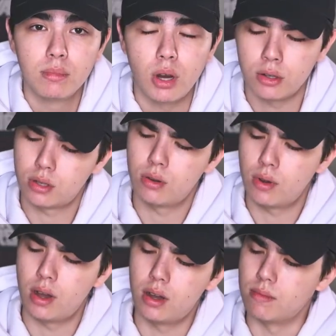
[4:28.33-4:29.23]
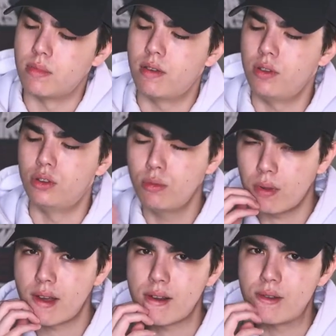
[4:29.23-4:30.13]
Also, if you do
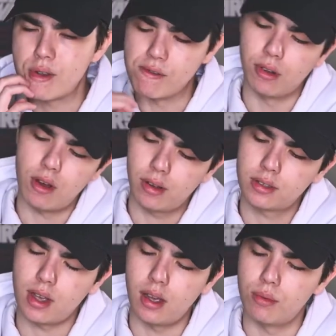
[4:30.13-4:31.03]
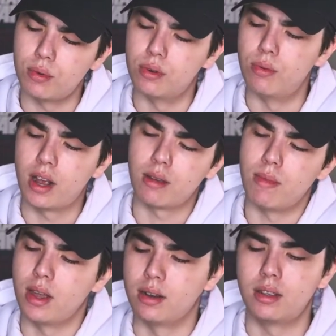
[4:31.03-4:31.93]
plan on doing vlogs, I would
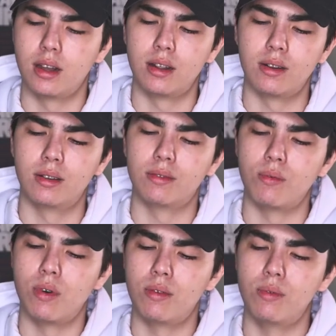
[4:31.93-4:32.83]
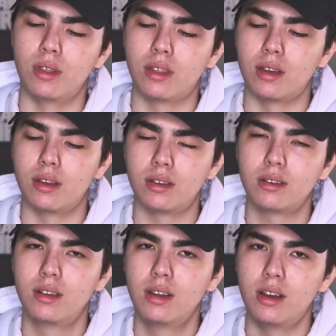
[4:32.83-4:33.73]
recommend getting one with a
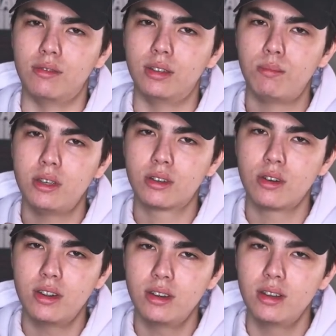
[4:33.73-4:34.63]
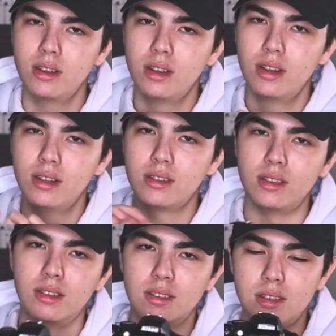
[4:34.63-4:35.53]
flippy screen, so
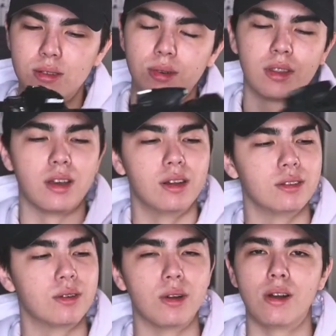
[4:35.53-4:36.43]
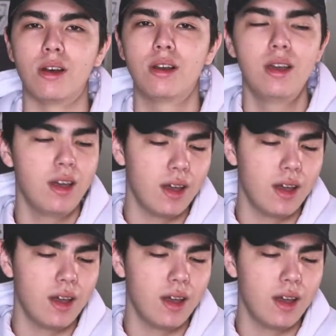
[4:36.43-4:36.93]
you can see what the hell is going on.